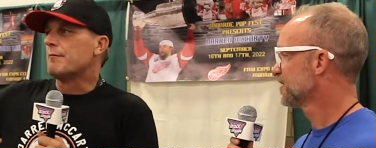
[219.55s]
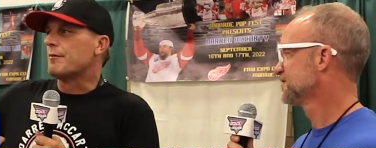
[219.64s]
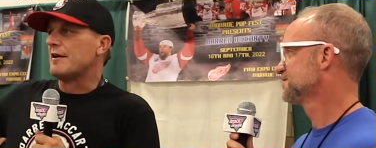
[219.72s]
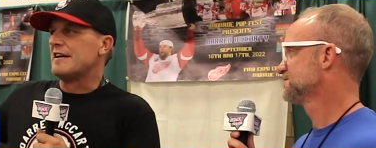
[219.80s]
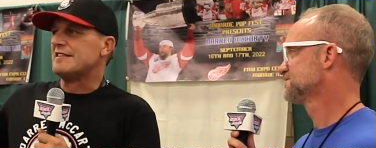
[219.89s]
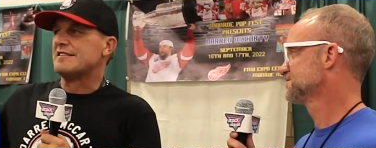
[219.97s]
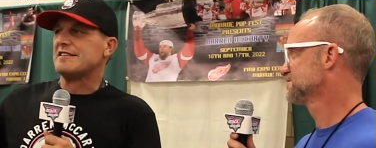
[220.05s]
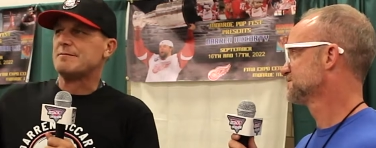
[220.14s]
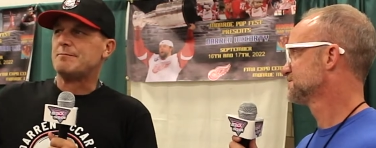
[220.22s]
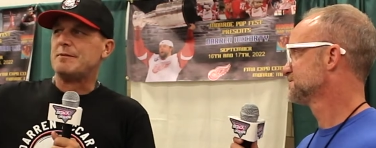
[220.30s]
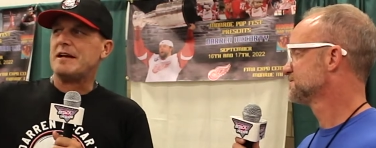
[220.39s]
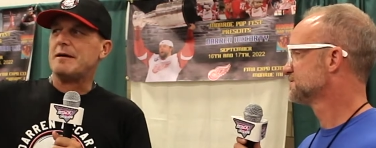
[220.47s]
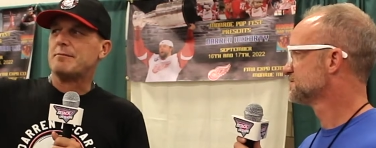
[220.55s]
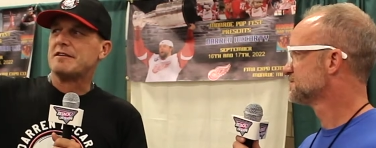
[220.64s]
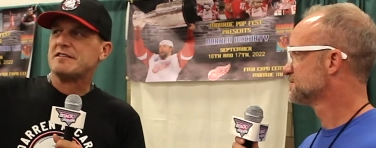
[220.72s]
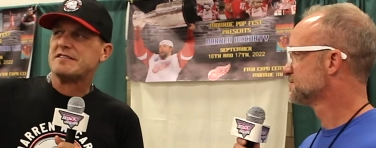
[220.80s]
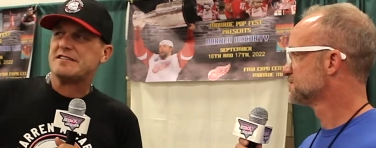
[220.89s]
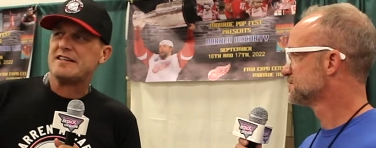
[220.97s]
Speaker 1: place to be able
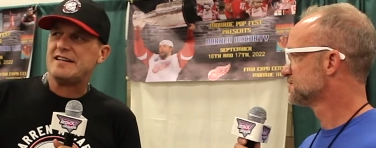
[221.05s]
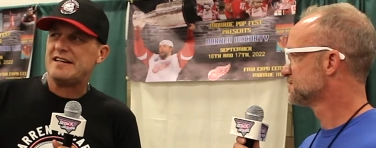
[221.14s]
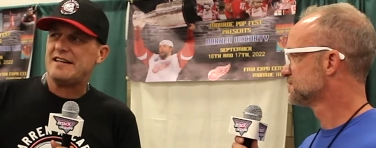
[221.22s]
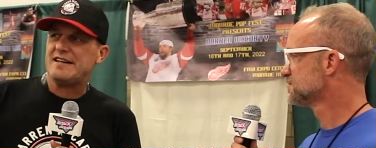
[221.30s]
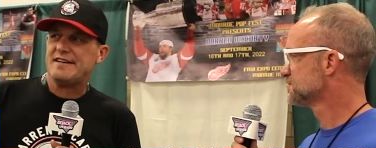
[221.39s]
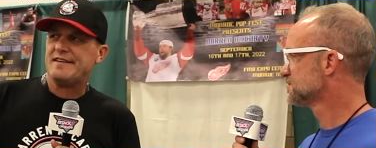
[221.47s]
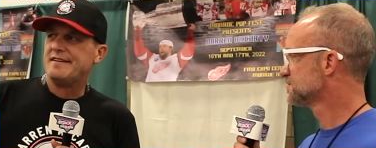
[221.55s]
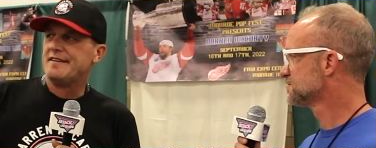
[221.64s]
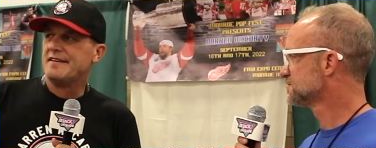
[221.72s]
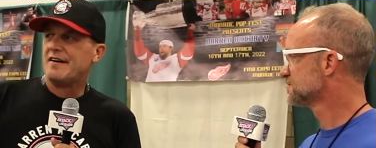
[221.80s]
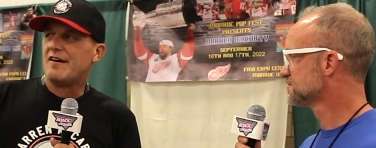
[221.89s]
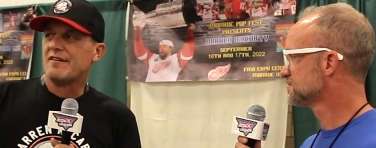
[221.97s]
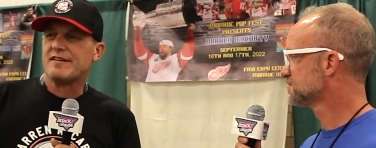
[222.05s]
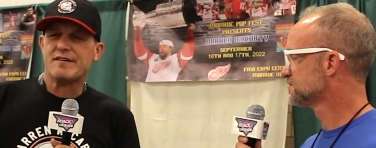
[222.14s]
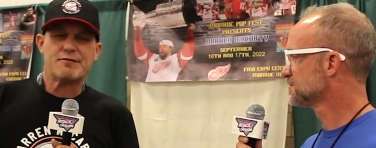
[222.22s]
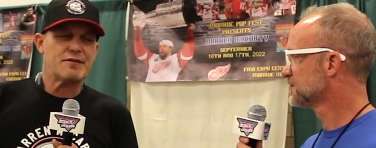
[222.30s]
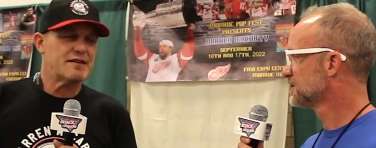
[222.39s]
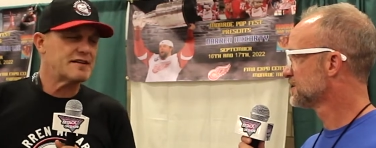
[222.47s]
to see all the
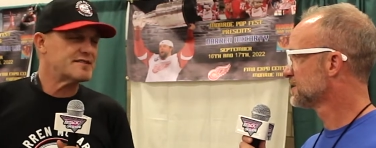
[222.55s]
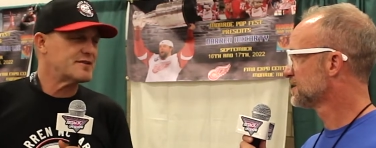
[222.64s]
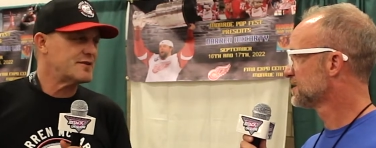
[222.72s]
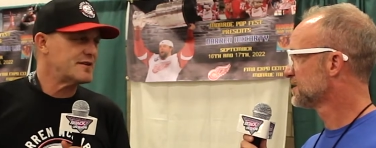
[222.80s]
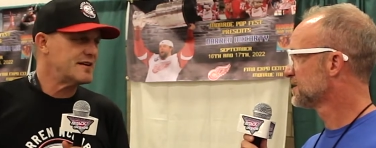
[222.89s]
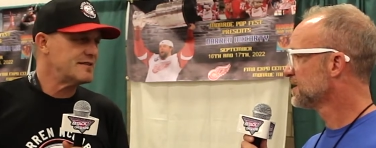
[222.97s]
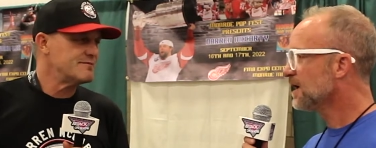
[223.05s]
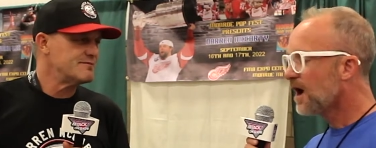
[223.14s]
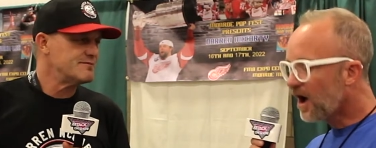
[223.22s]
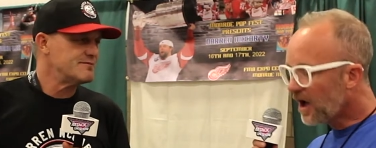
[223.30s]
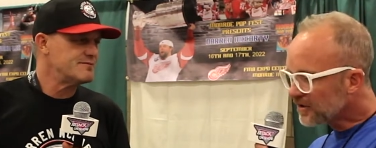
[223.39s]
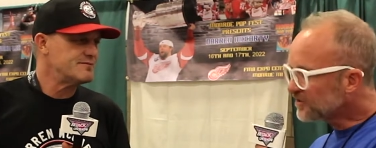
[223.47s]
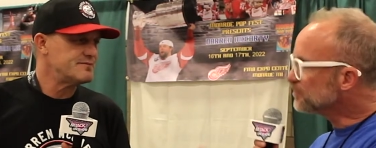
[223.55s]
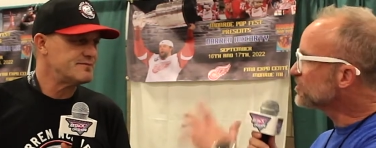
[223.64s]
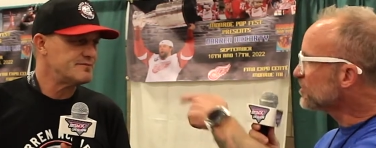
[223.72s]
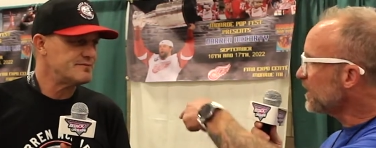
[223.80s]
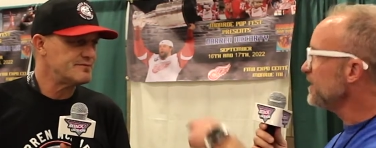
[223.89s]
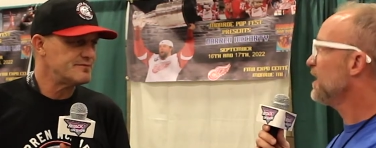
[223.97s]
different things going on.
Speaker 2: Awesome.
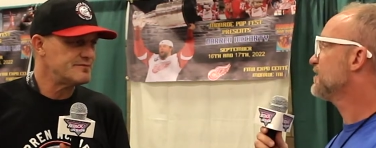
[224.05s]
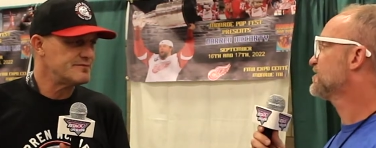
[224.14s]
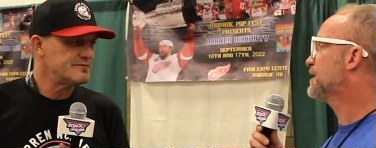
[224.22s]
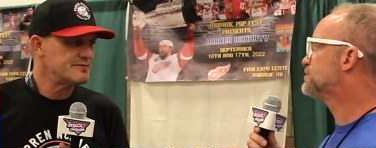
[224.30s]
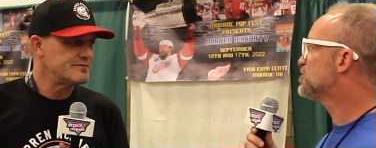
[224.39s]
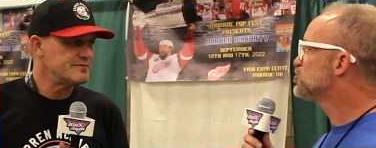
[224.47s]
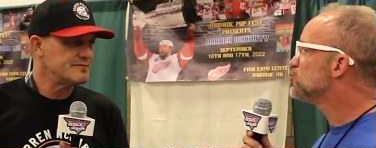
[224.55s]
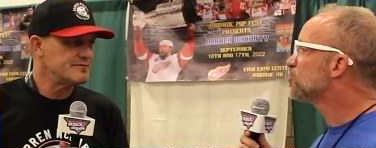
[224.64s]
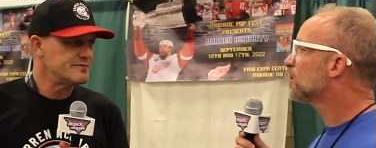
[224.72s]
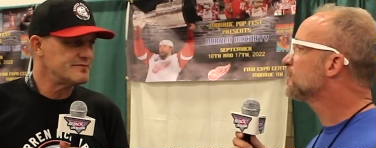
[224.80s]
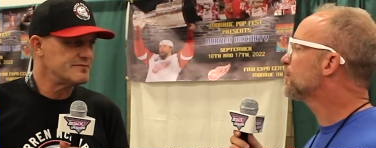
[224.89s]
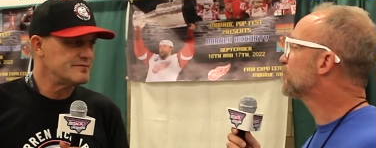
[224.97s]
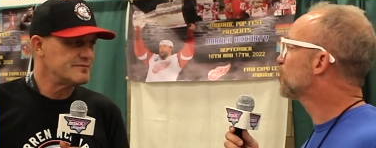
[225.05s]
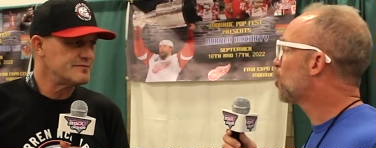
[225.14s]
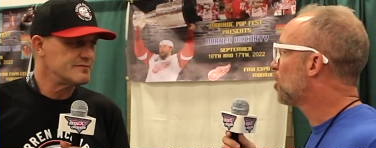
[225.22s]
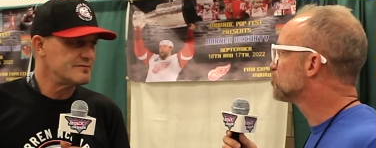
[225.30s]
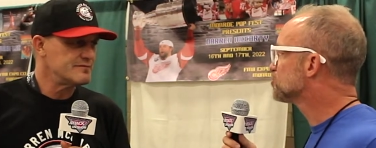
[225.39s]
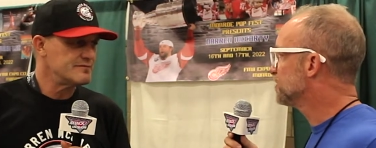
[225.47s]
Slightly off subject, you talked about the
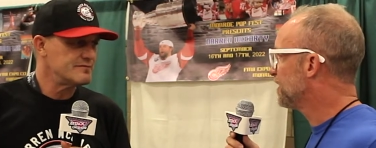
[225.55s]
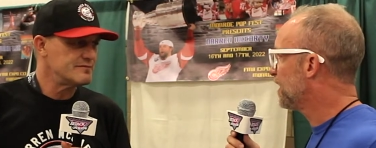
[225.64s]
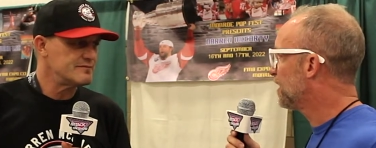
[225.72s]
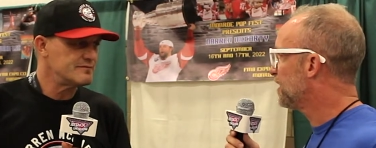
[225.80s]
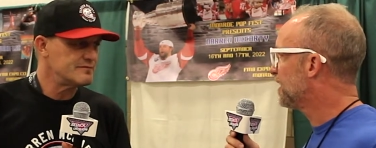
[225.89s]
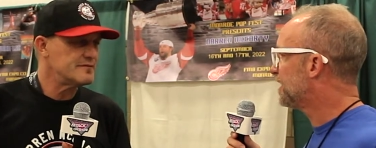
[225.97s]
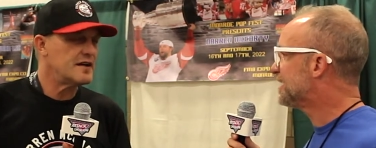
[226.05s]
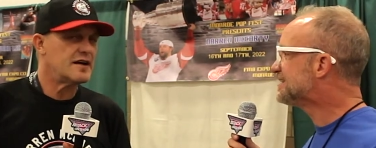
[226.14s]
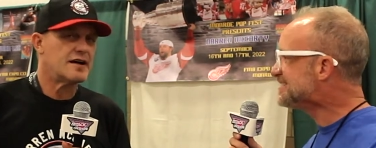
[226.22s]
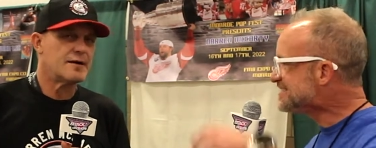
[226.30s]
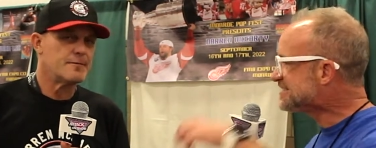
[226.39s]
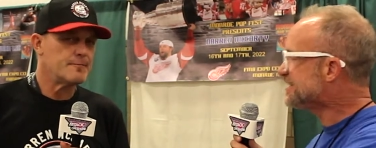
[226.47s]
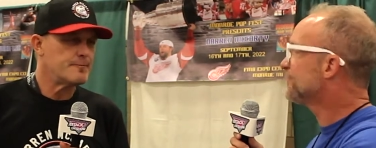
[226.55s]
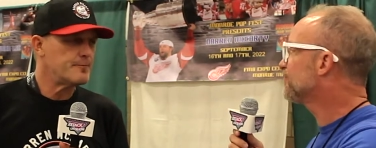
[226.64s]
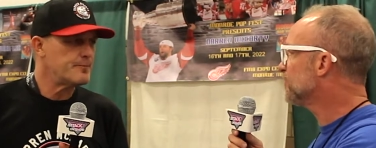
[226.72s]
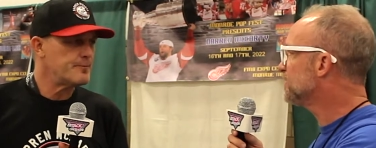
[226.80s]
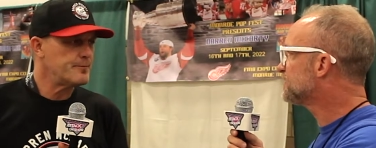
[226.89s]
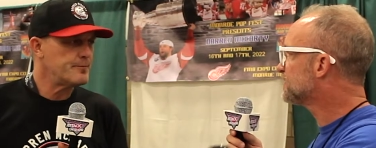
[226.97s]
culture in the area. Is yeah. it
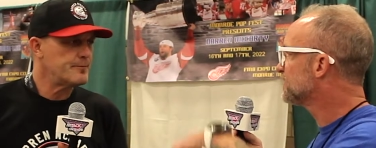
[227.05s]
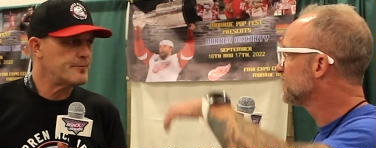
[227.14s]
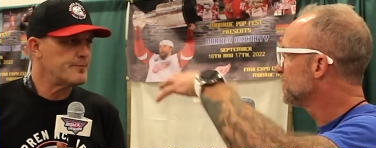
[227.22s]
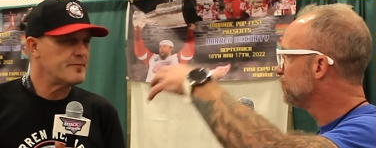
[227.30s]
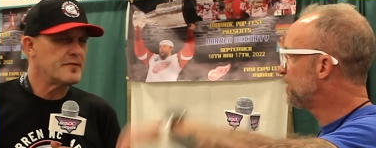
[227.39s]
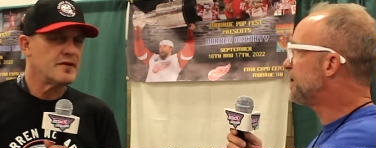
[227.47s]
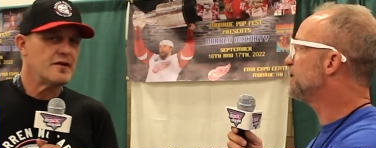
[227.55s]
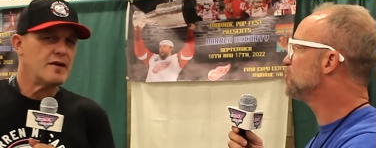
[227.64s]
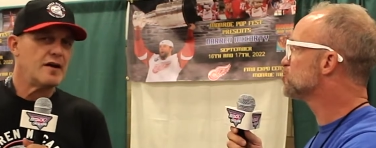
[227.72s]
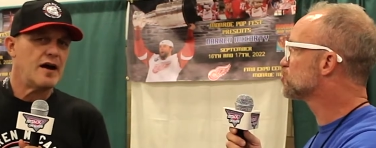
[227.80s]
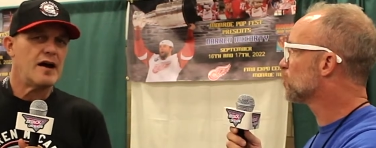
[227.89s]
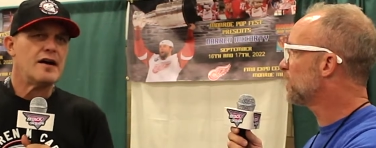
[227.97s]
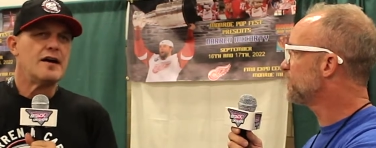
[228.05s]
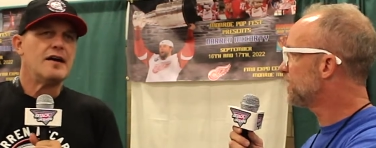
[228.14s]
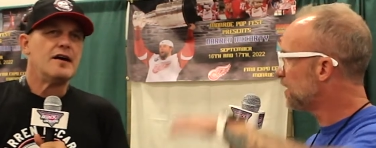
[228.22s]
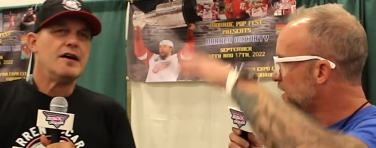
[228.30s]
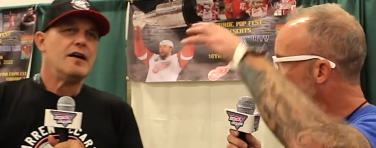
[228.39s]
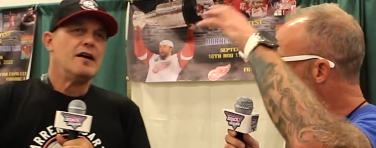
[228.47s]
different being in Detroit than
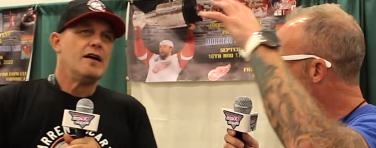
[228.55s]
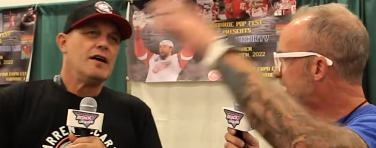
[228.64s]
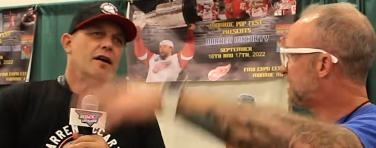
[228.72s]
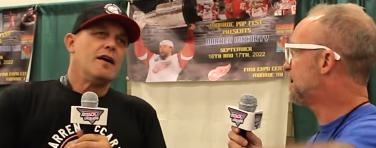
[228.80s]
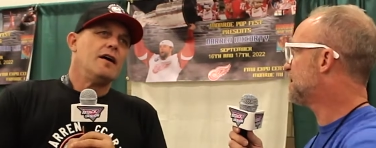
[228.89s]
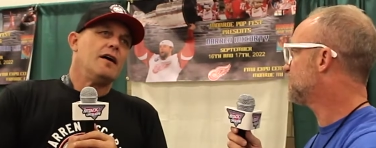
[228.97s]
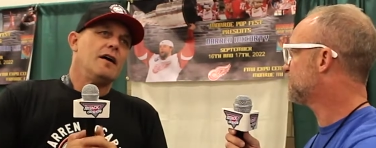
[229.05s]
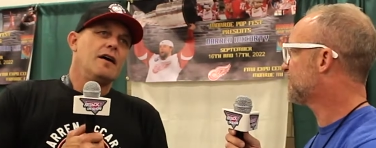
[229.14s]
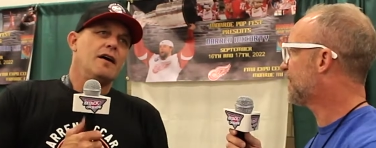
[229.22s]
it than it is